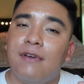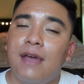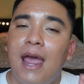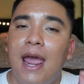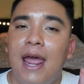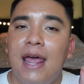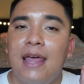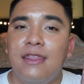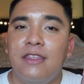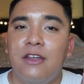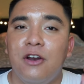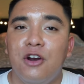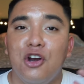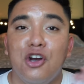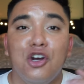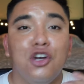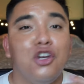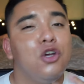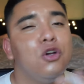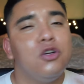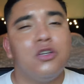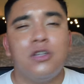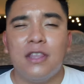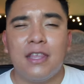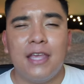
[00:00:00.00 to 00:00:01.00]
and they're
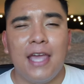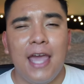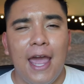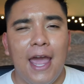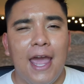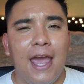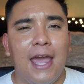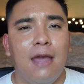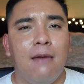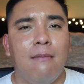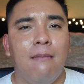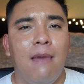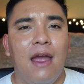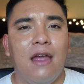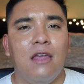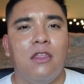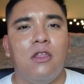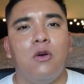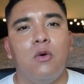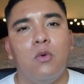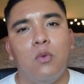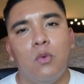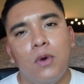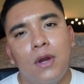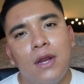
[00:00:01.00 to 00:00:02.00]
new to the game, and
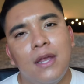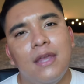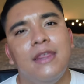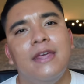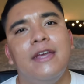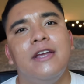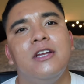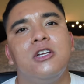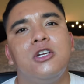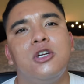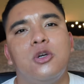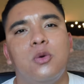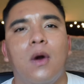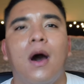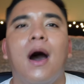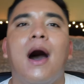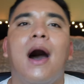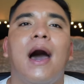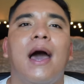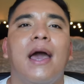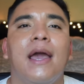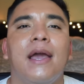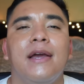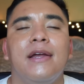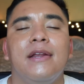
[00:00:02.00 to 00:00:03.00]
they're really
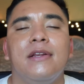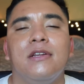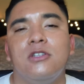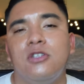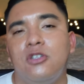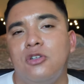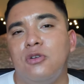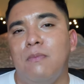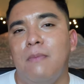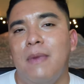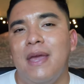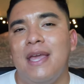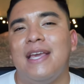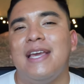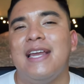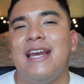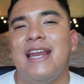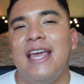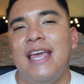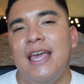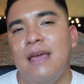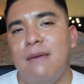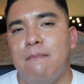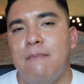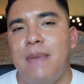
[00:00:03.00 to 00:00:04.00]
trying to make
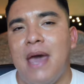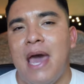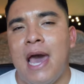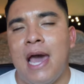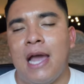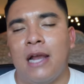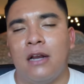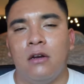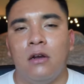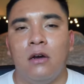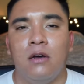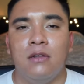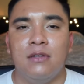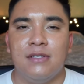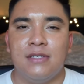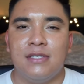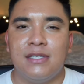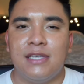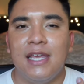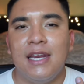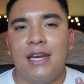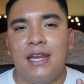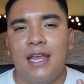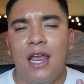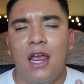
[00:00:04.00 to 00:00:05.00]
an impact on
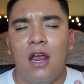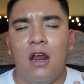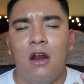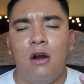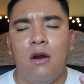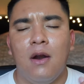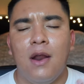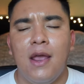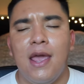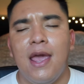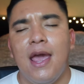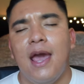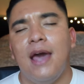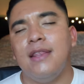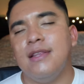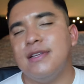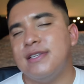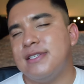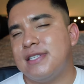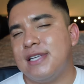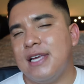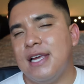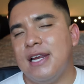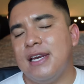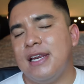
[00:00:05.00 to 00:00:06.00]
skincare and the
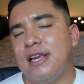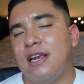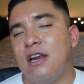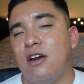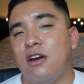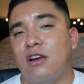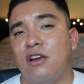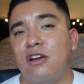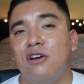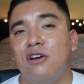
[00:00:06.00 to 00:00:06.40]
skincare